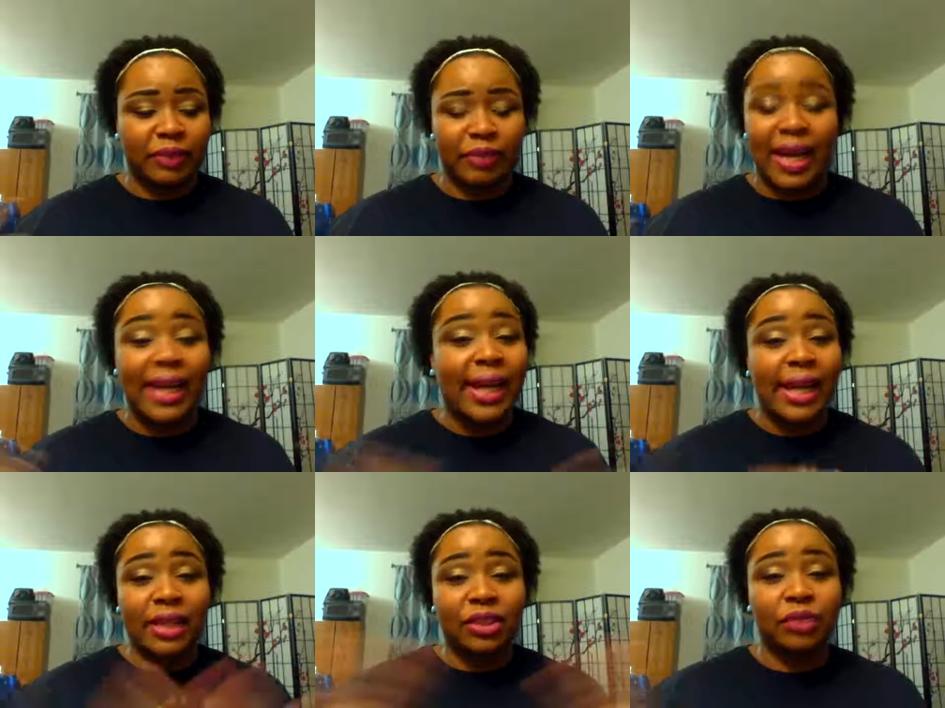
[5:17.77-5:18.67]
I
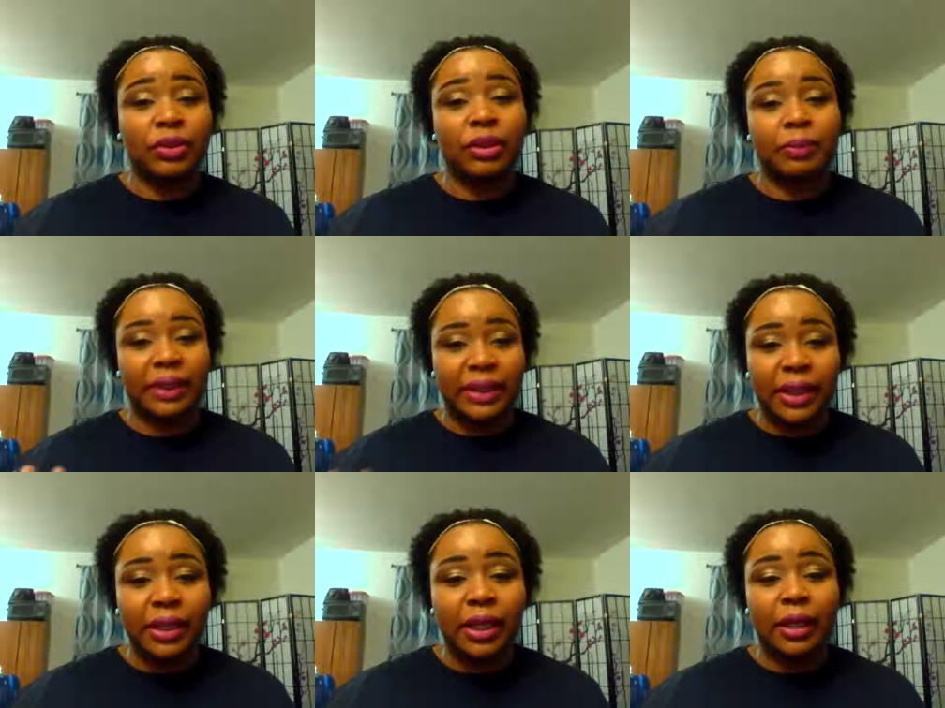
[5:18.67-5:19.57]
like to switch up my
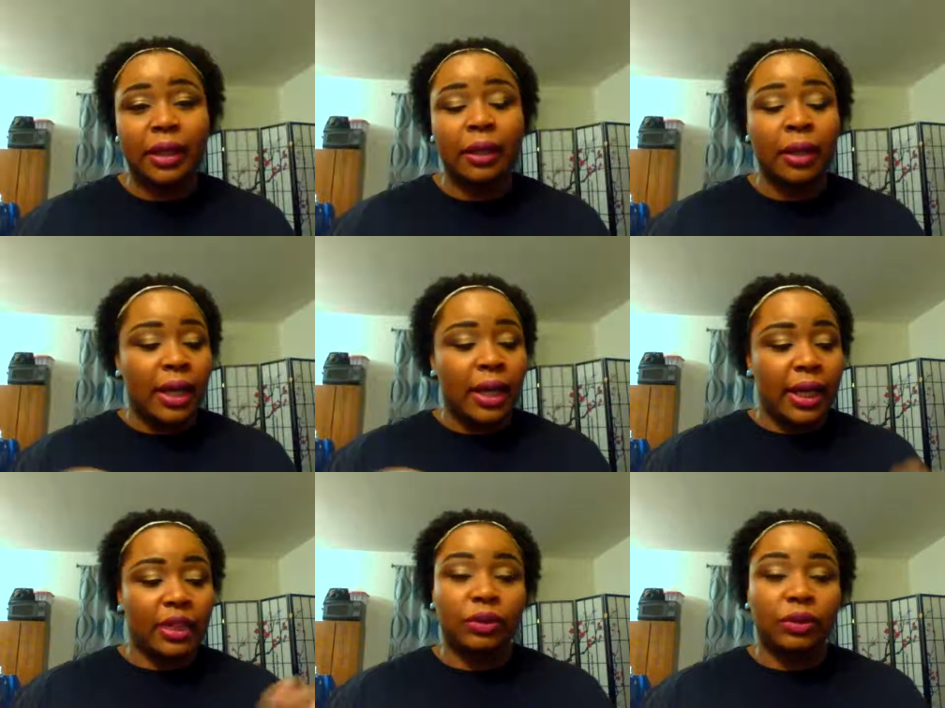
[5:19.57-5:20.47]
skincare
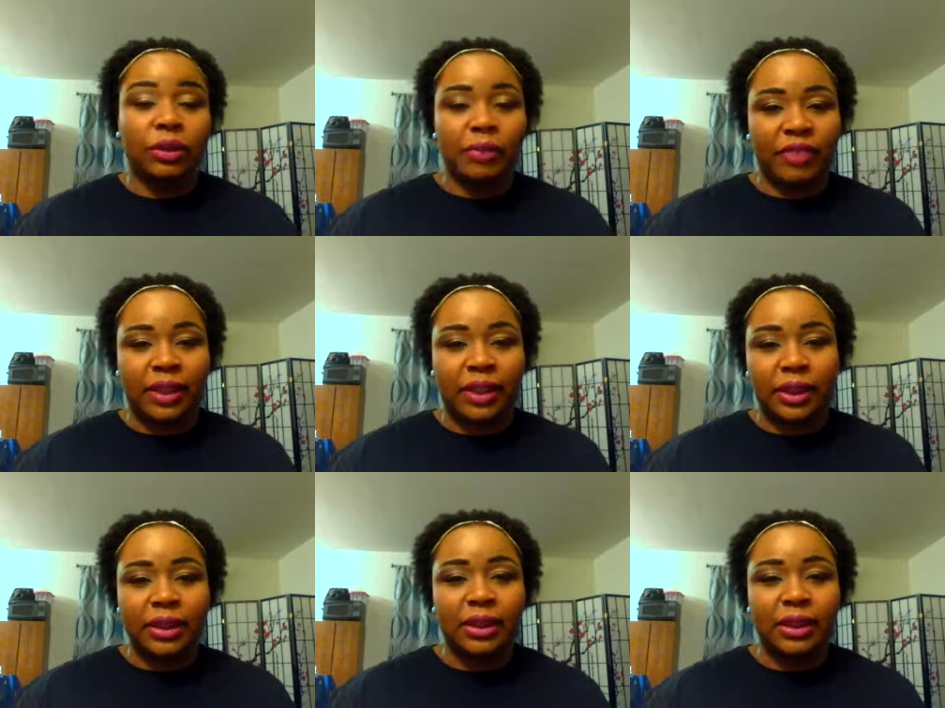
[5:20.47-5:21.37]
and switch up my
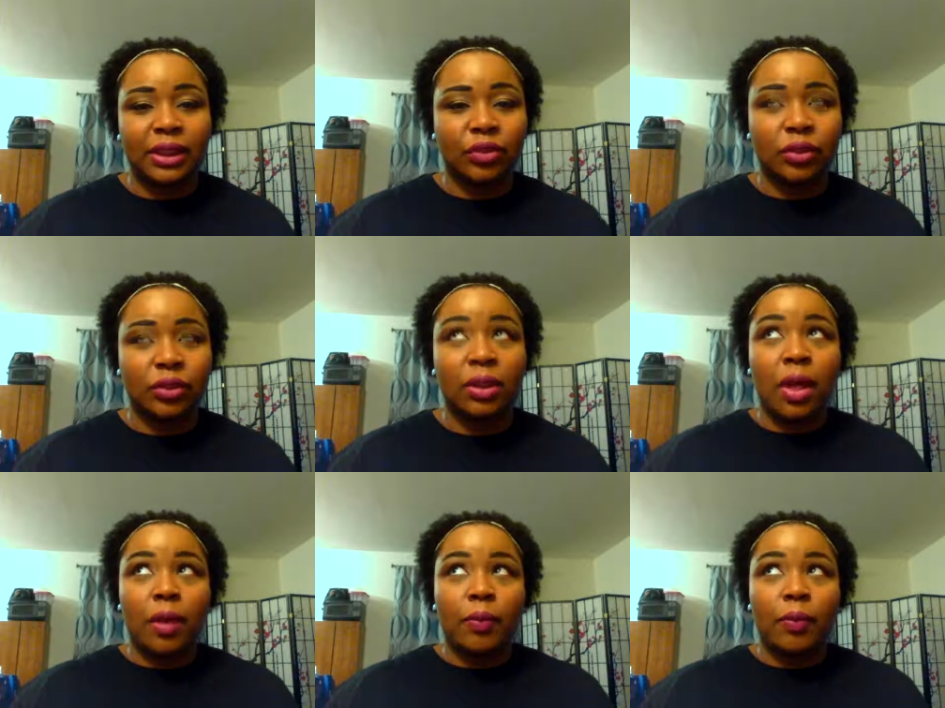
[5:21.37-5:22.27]
foundation, because
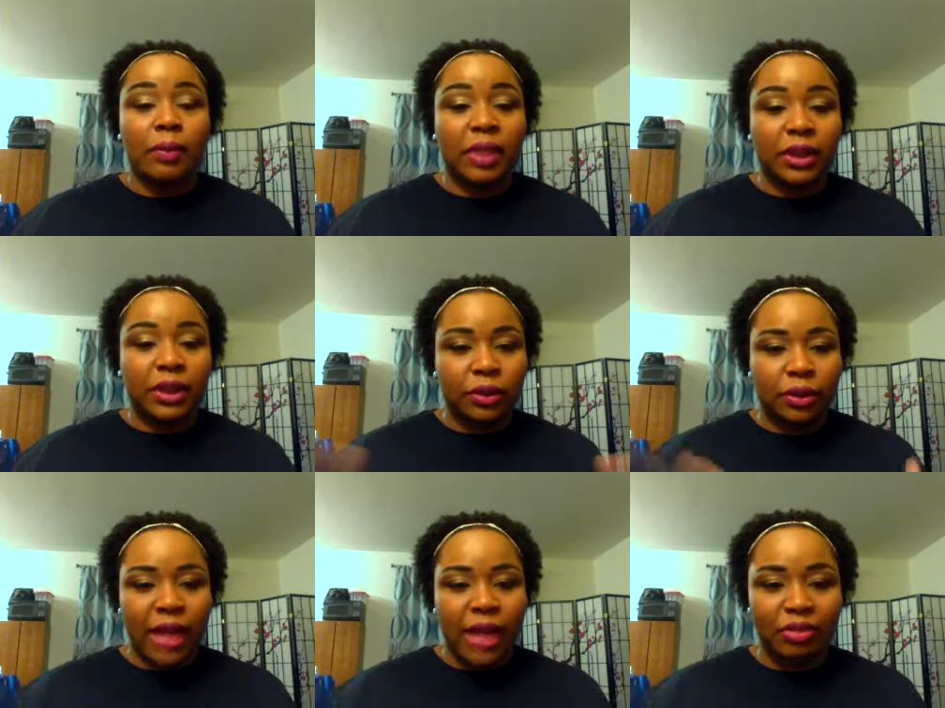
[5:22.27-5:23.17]
pretty
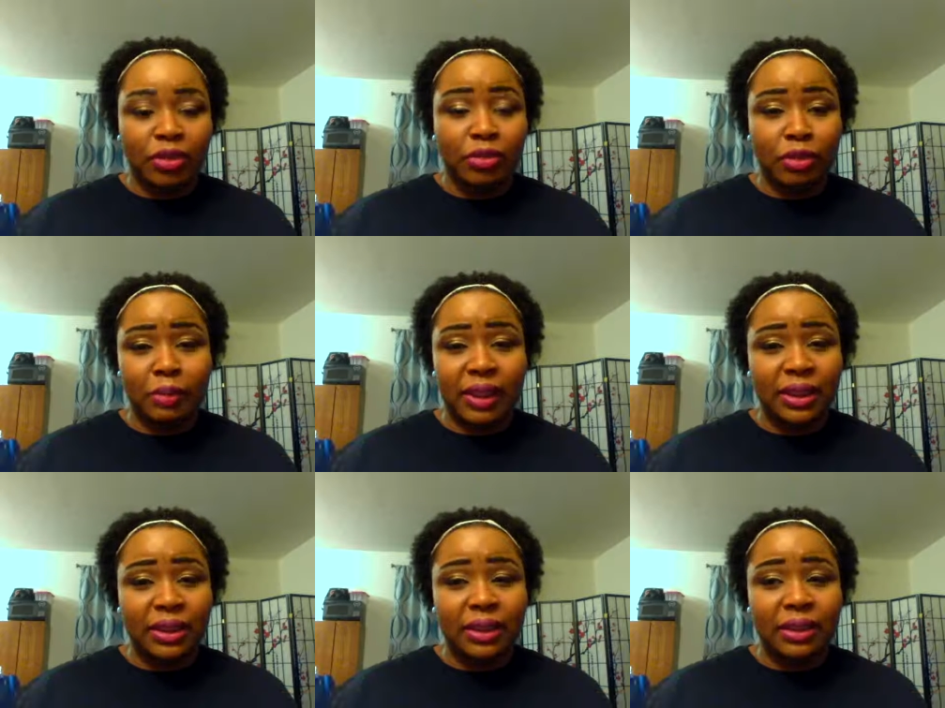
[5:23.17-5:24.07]
much after 3
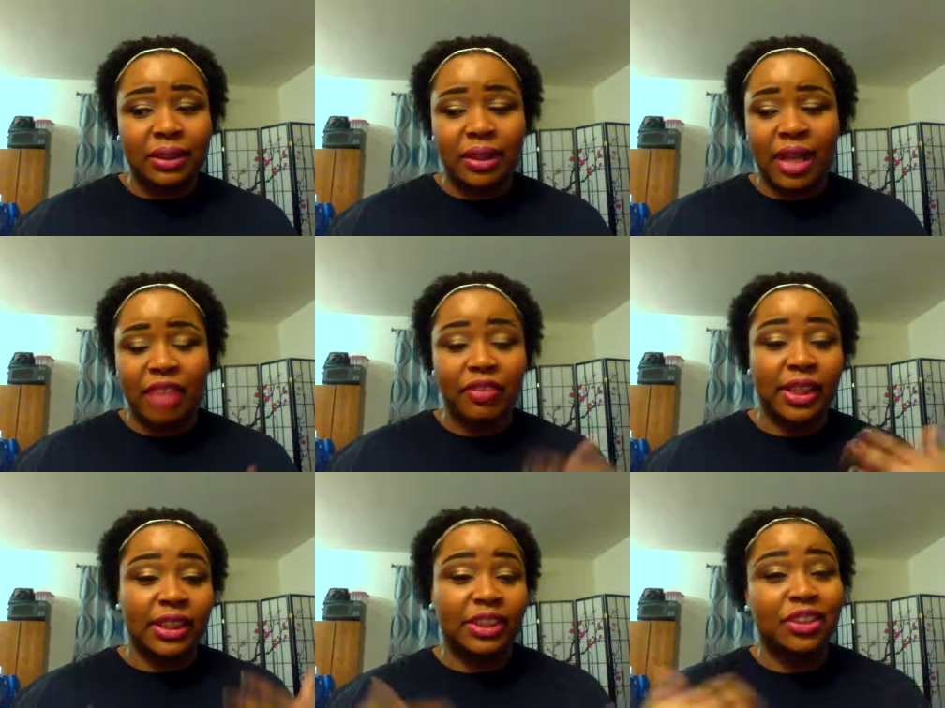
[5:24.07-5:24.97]
months I feel
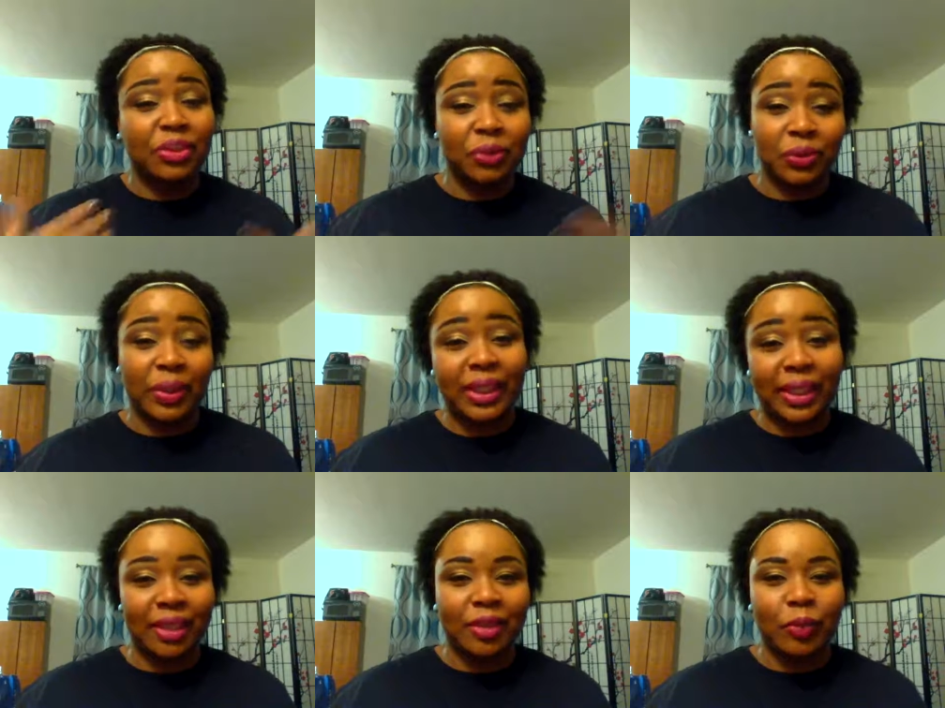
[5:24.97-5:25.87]
like they just don't do
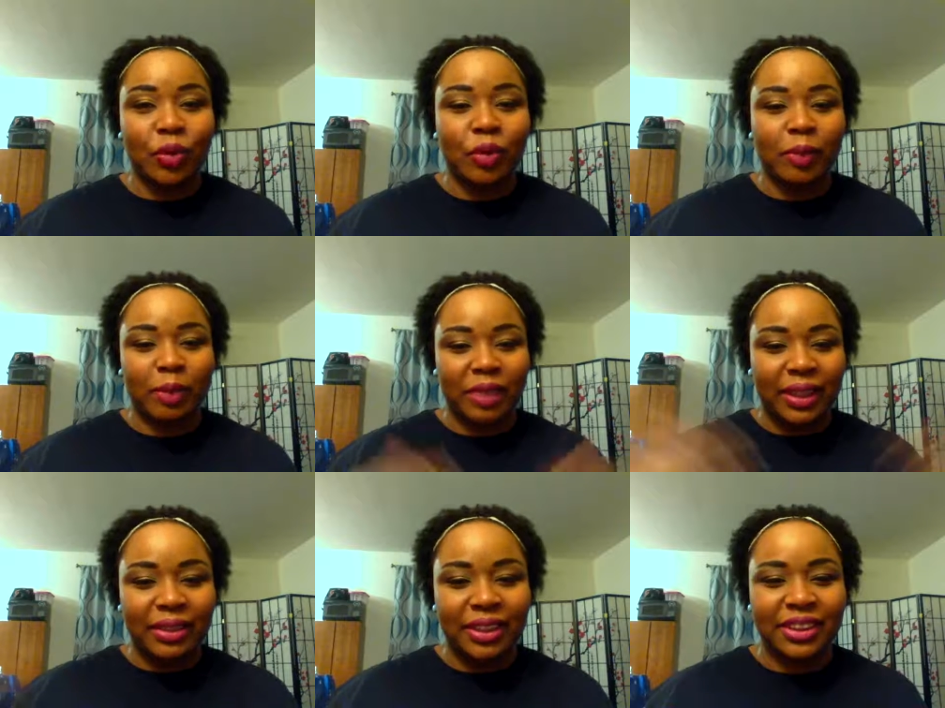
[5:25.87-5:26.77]
anything anymore, or maybe
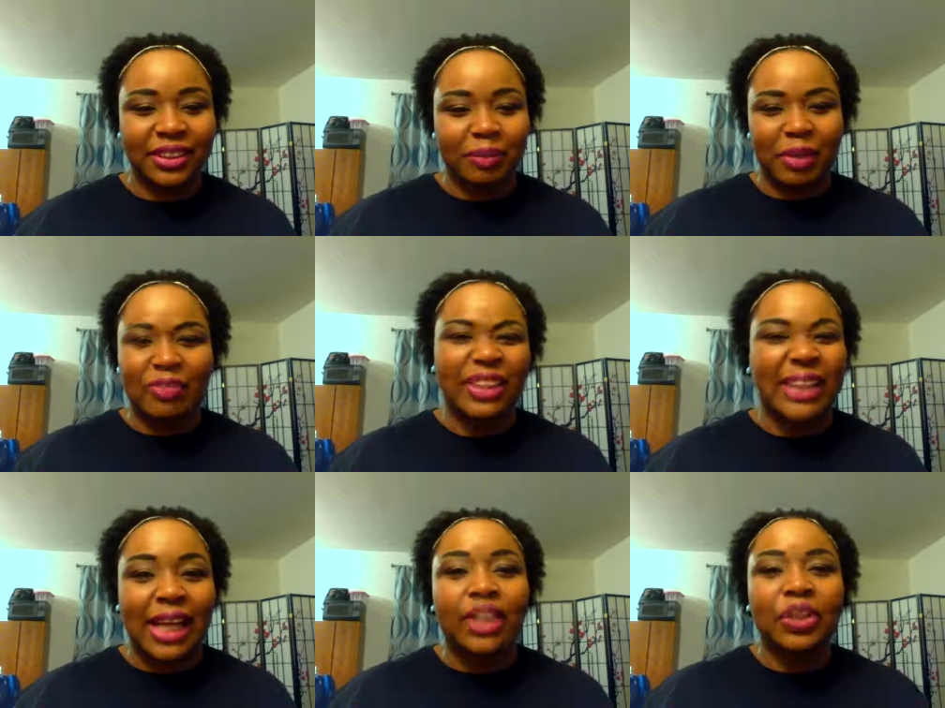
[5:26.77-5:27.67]
they just, my face
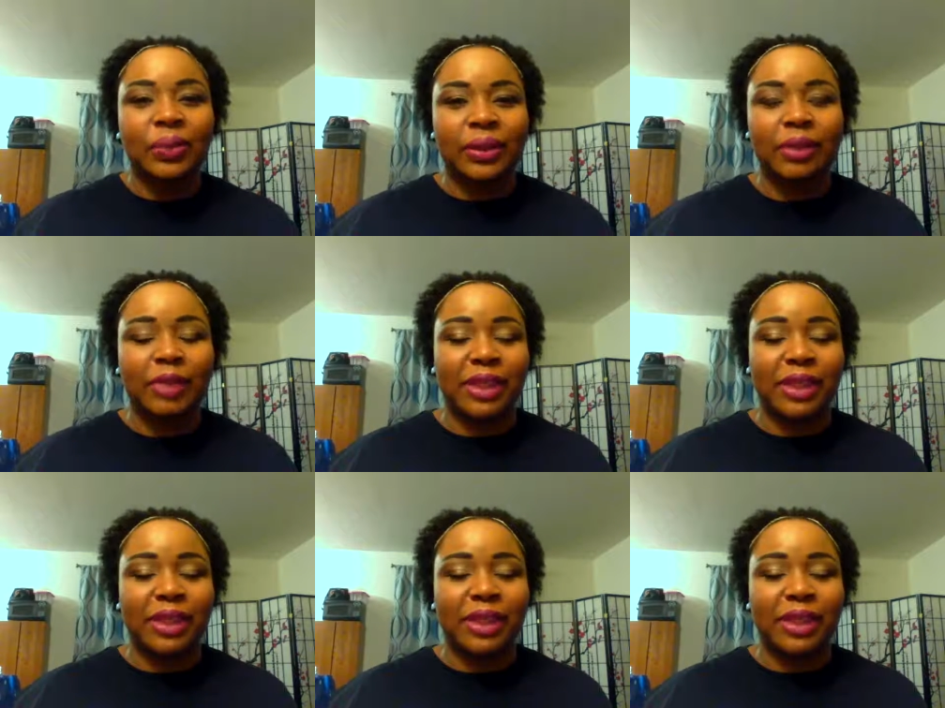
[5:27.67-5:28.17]
got used to them.